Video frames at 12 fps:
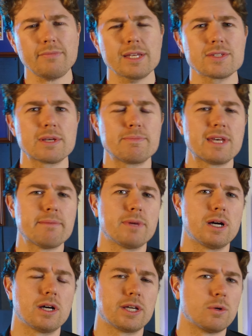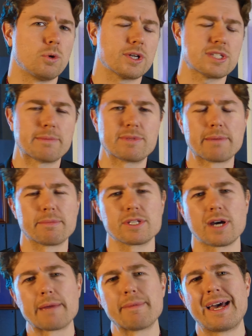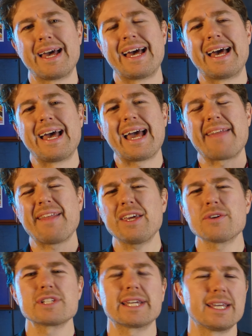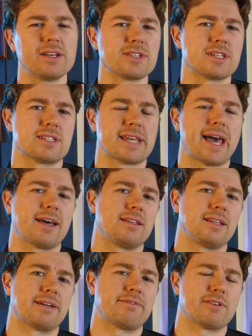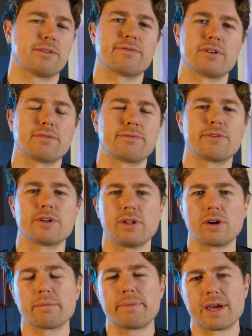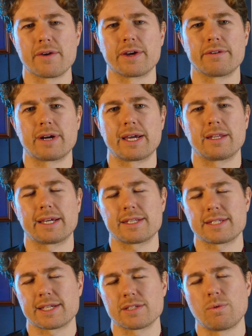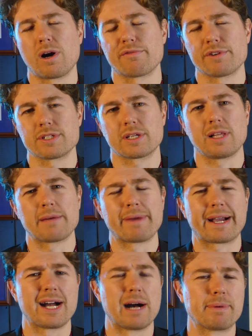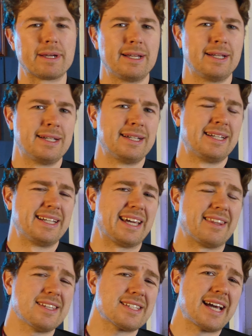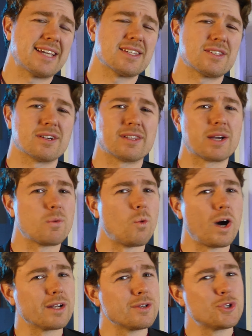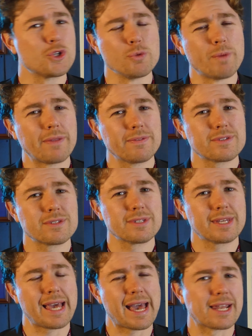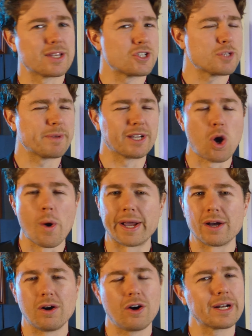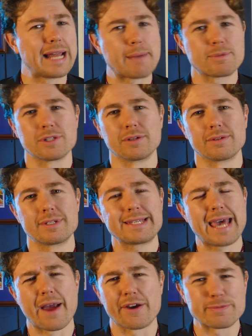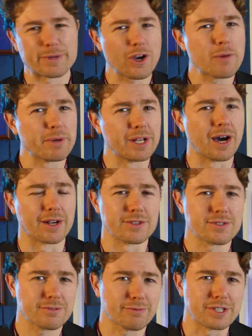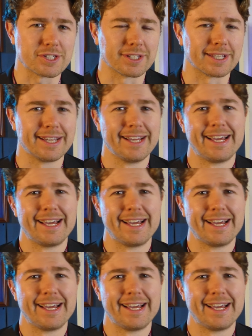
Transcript: September, you know, August, September time. And that usually kills a set, like for a long period, right? Like, it takes a while for it to climb back up. In this case, it took like 1–2 months, and it's just been going on an absolute tear. It's been going bananas recently.